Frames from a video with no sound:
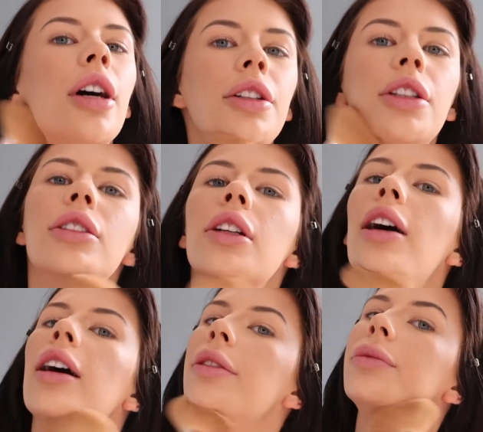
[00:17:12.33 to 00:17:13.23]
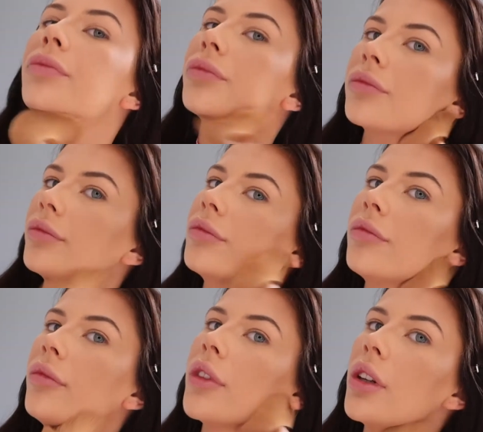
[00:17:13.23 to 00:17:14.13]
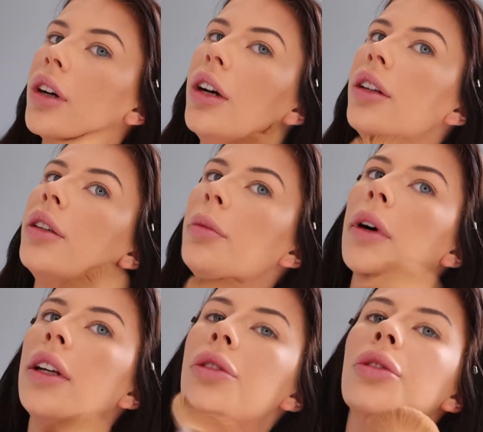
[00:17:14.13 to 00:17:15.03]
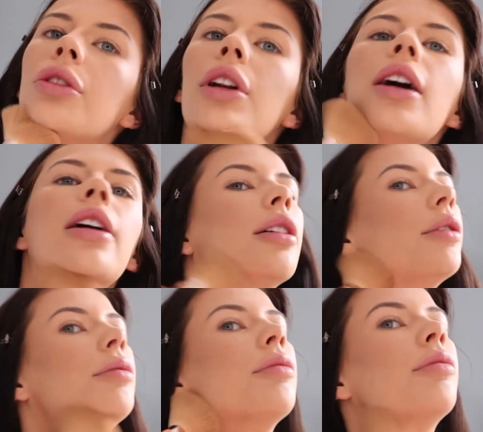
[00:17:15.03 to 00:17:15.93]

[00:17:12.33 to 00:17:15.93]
I just go under my jawline.